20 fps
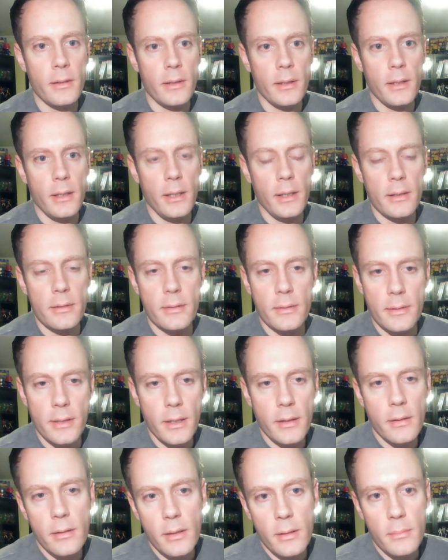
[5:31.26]
He doesn't
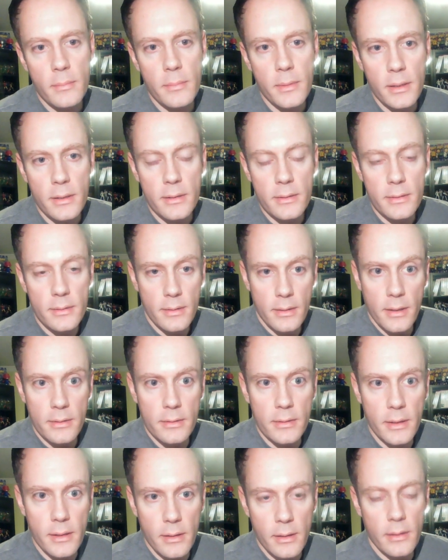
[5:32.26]
tell them, he just does
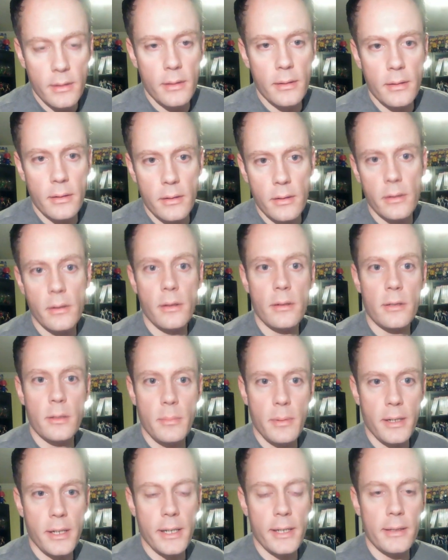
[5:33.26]
it, and then they're all
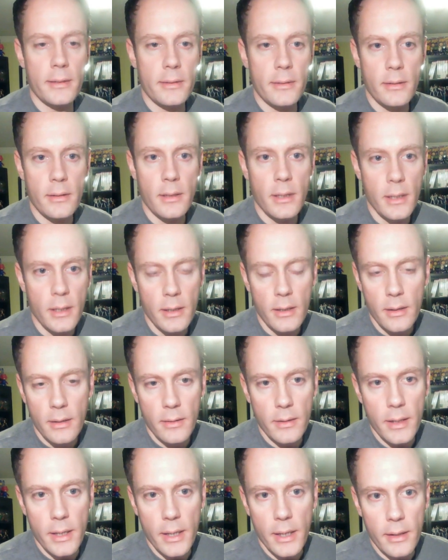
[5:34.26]
surprised
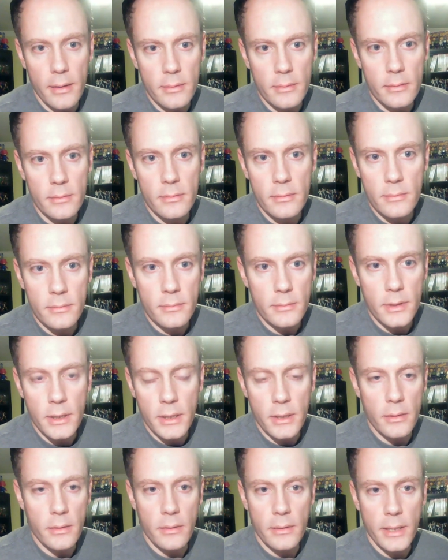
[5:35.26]
that, you
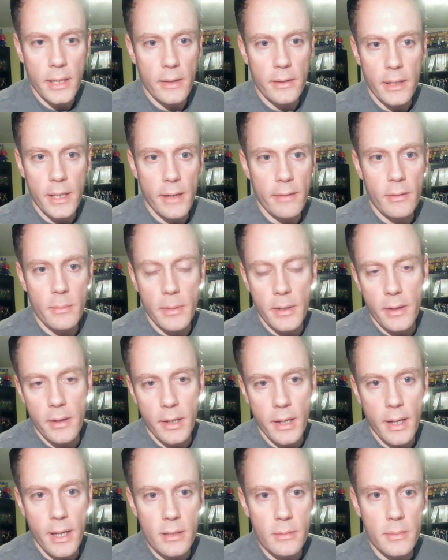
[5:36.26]
know, now they have the power
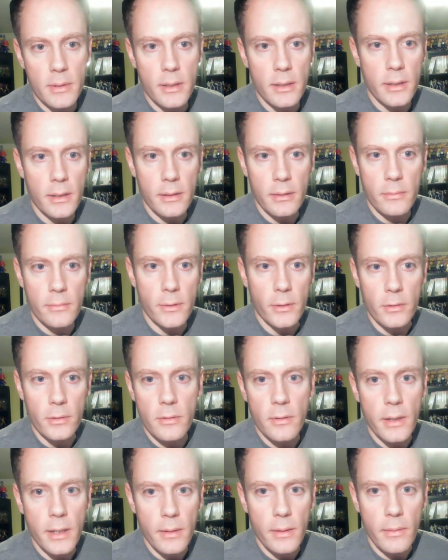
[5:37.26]
cosmic and it feels
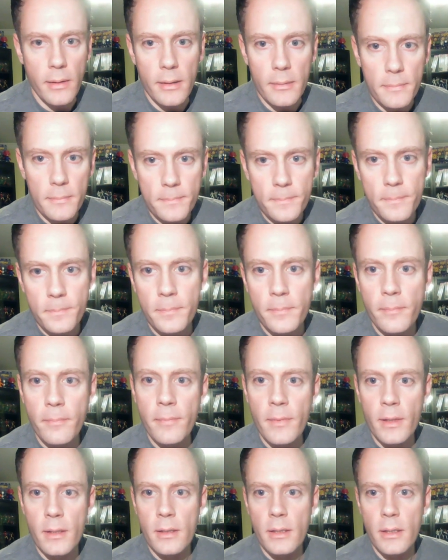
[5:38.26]
great, right?
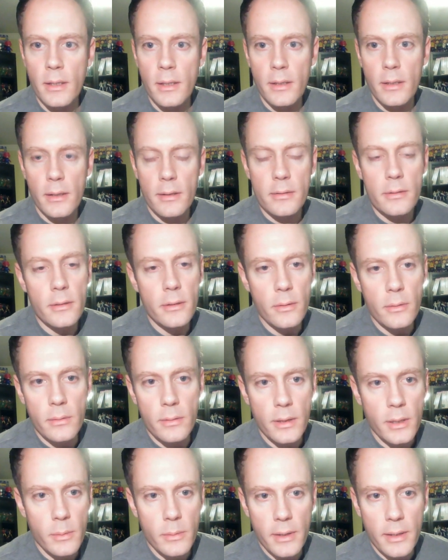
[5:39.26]
So
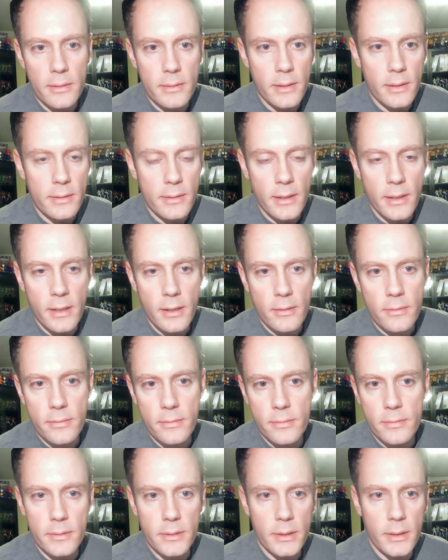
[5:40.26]
anyways, they set
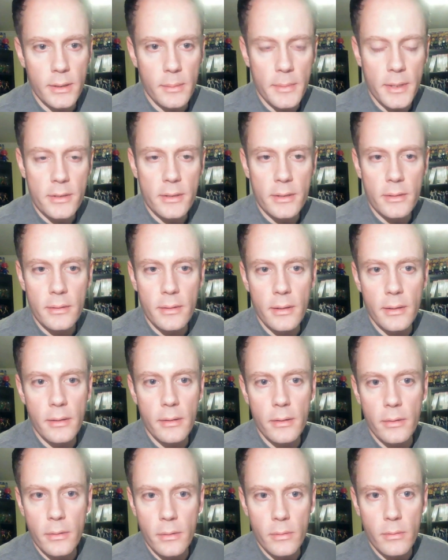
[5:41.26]
off on a mission to
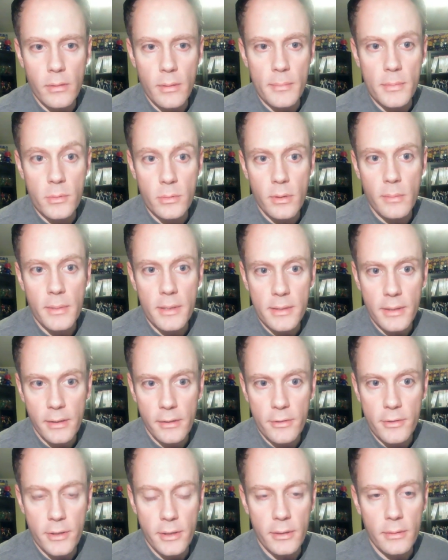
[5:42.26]
go absorb this
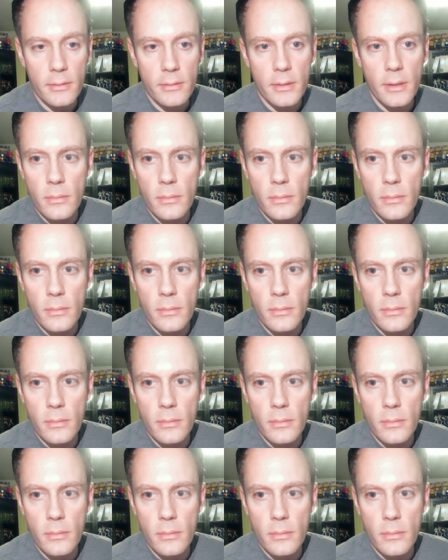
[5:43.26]
energy.